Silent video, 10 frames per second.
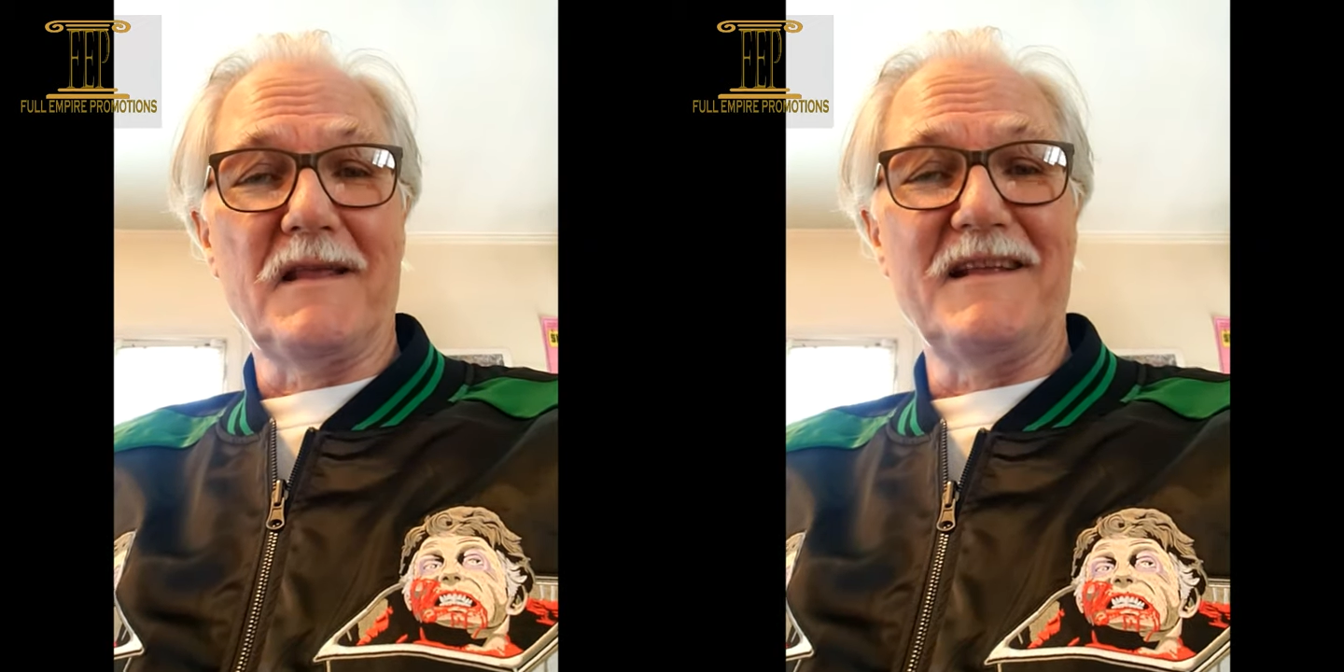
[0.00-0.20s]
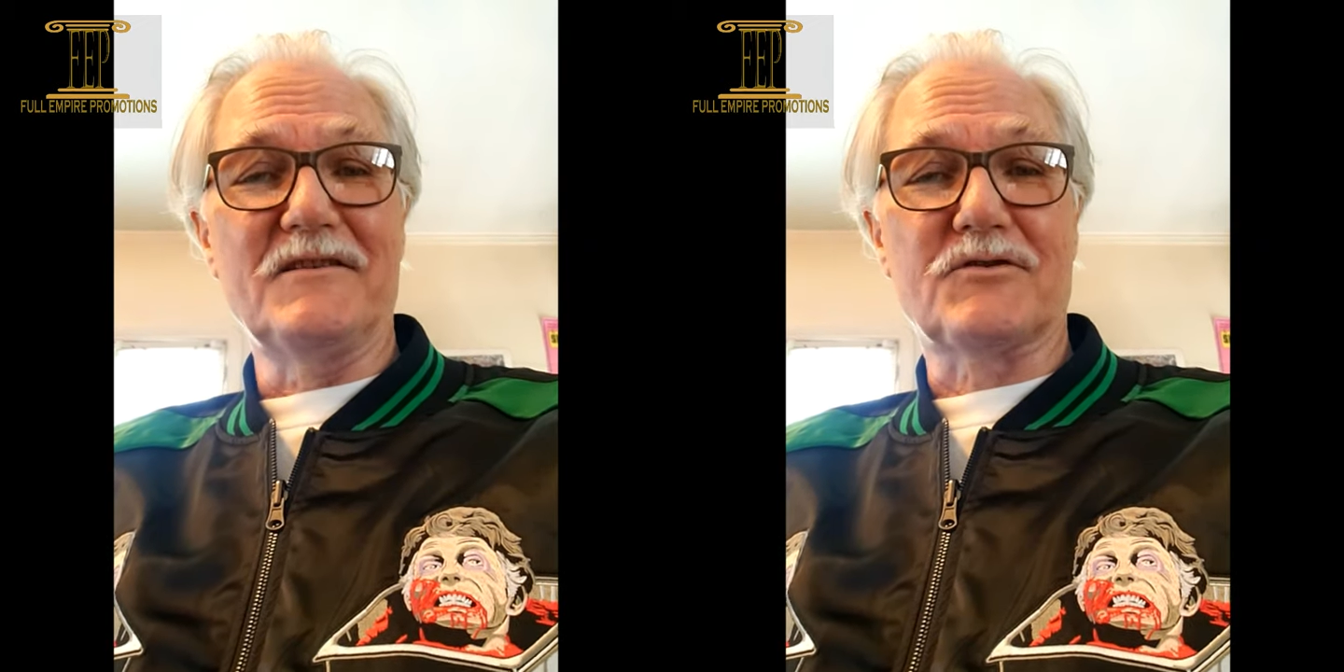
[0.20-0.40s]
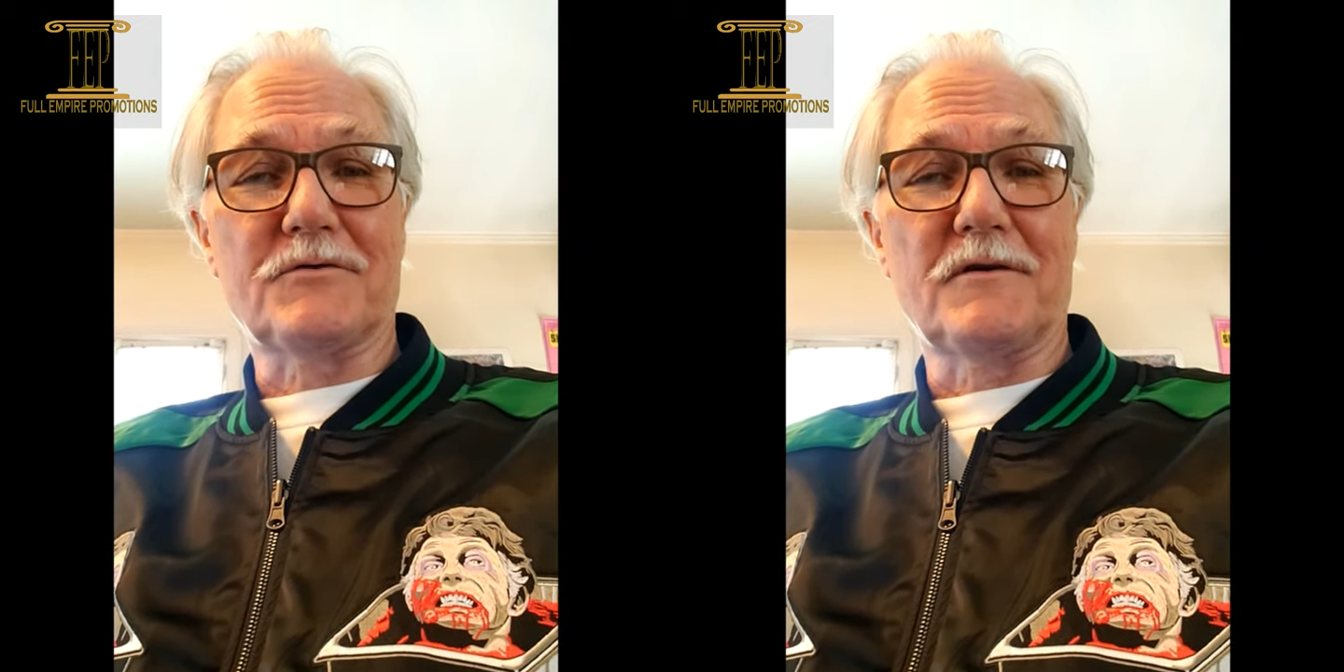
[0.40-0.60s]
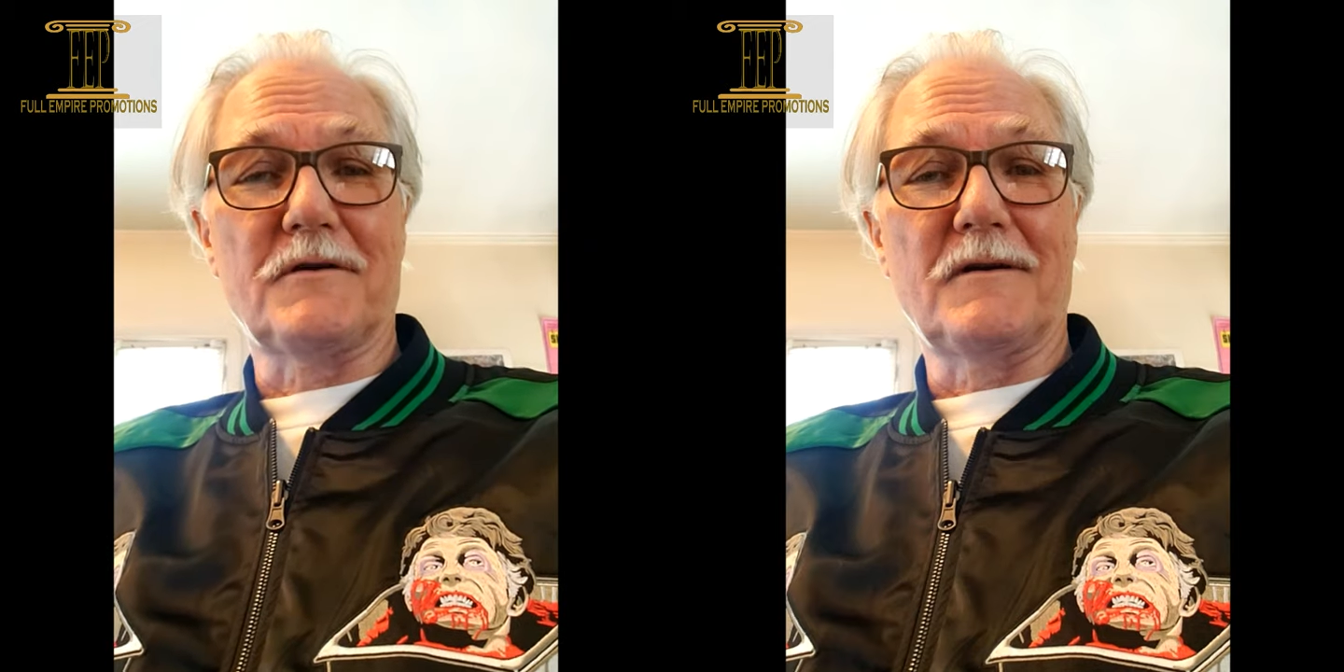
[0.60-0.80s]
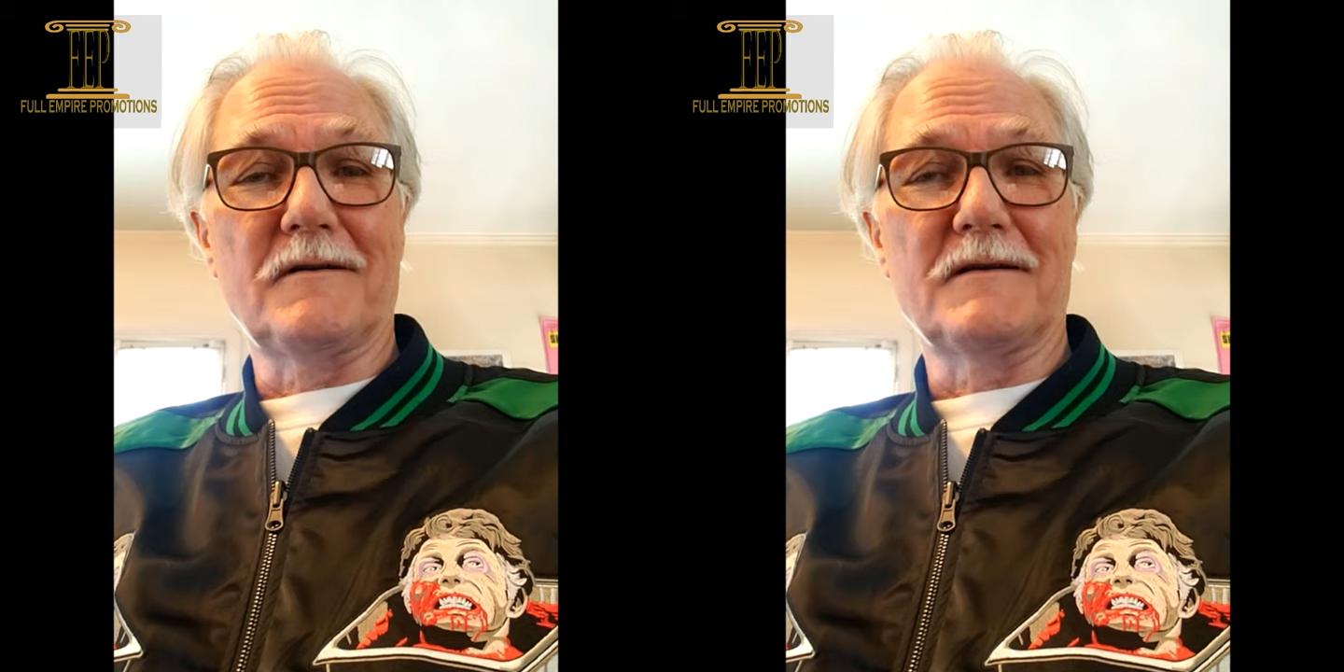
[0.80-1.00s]

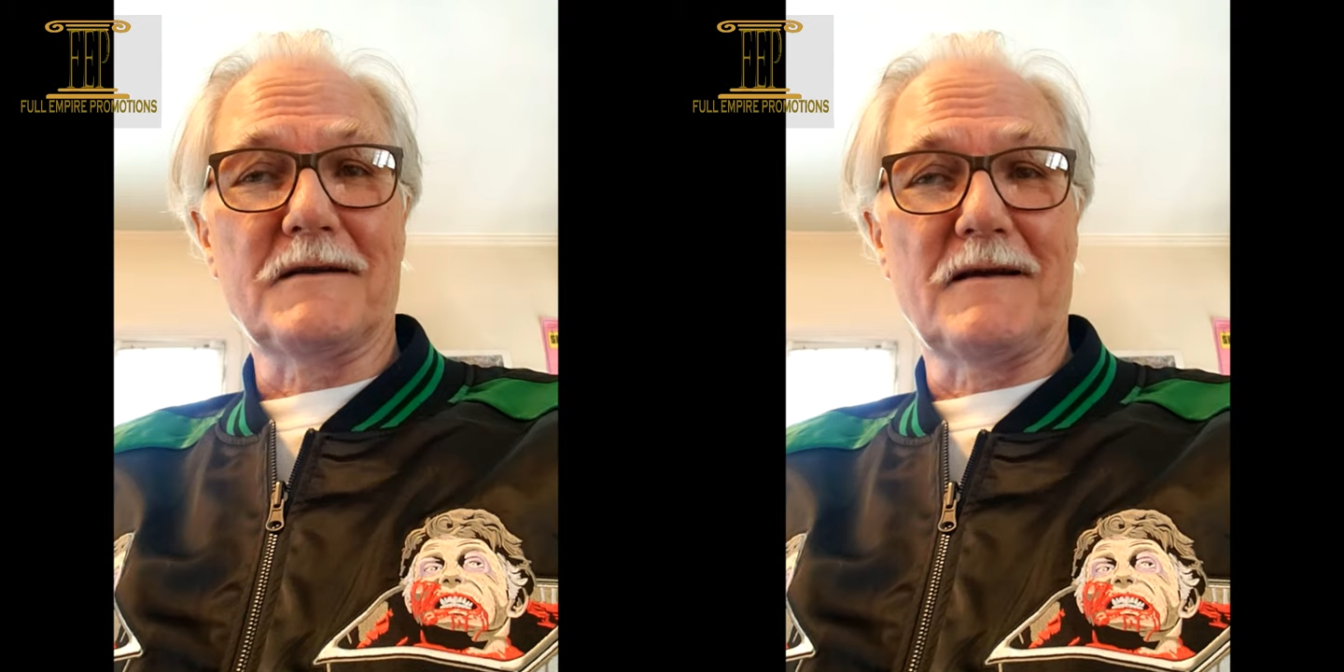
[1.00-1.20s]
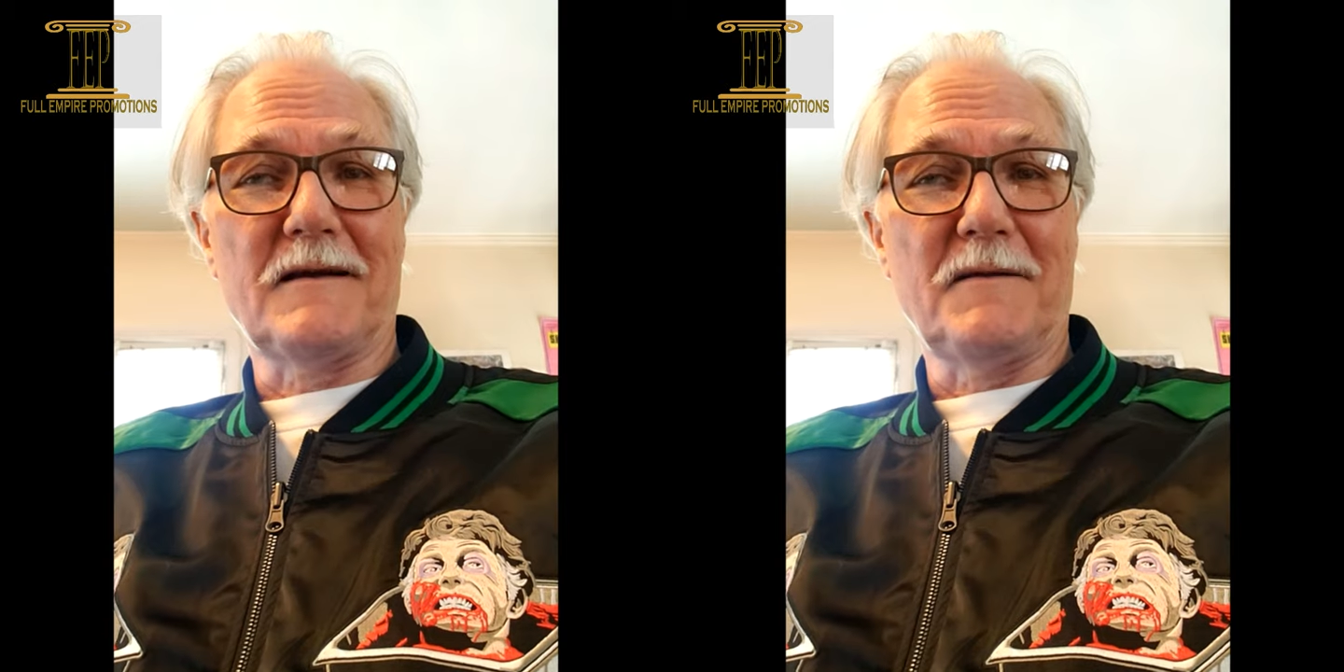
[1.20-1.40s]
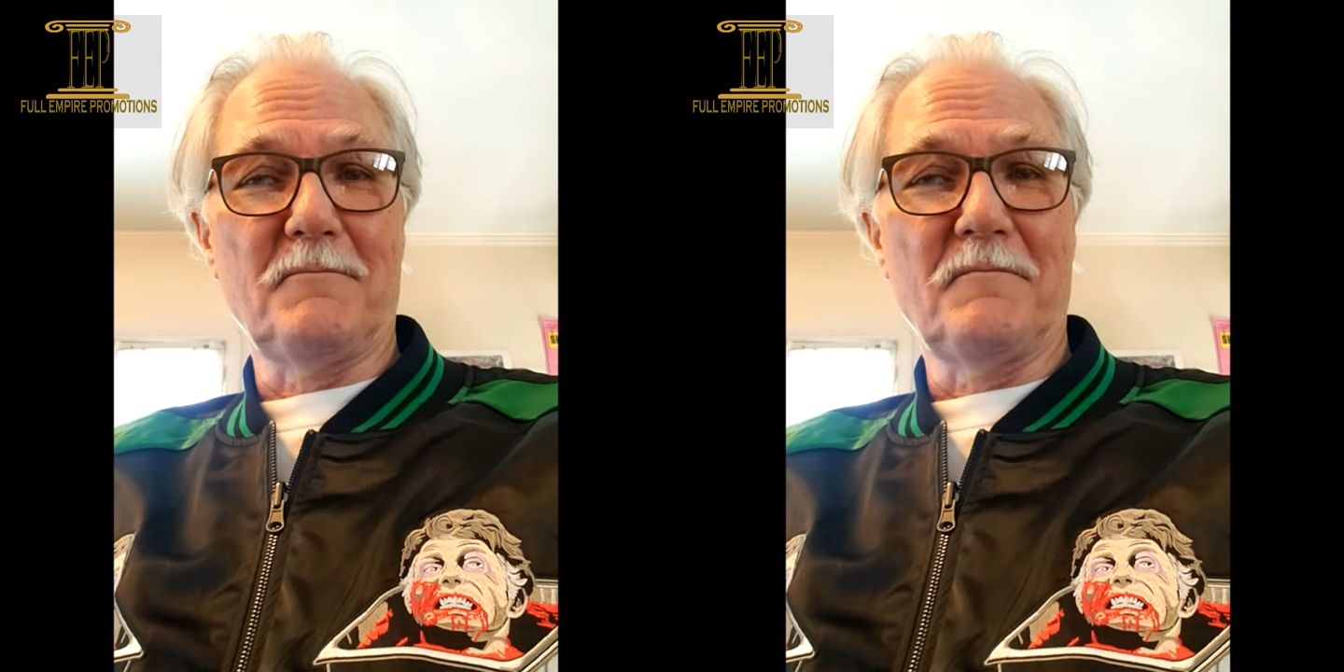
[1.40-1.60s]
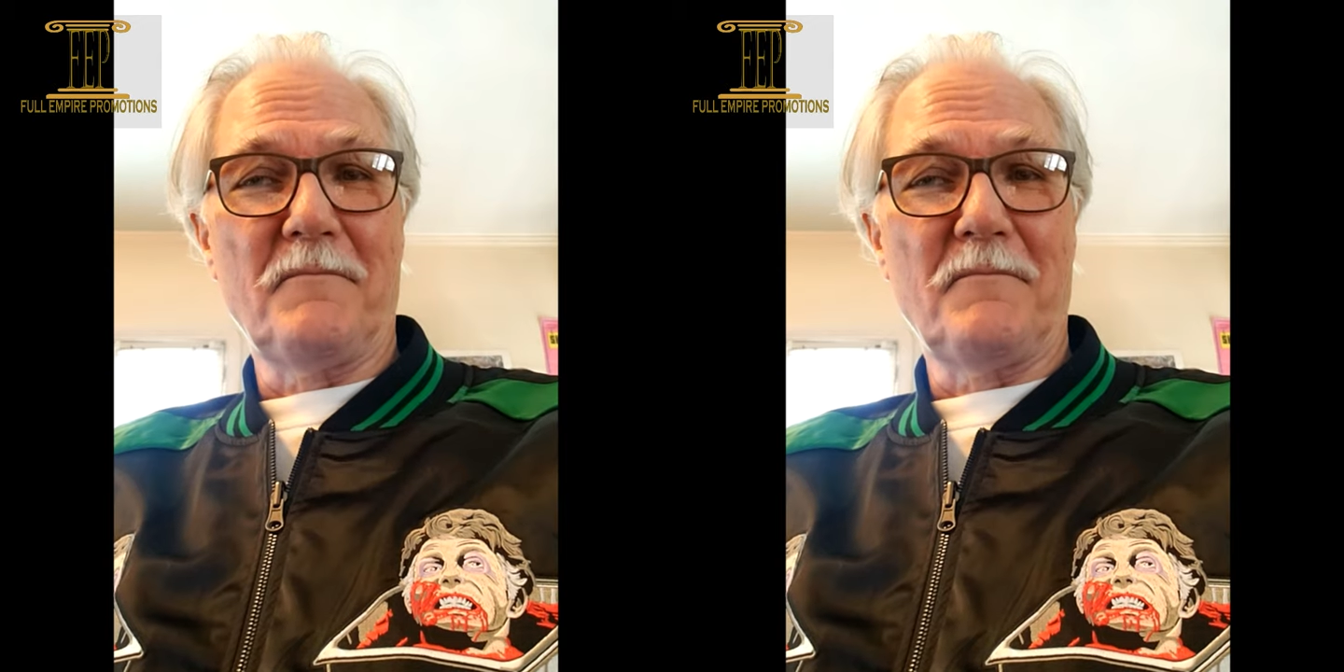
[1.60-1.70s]
Eastern Time.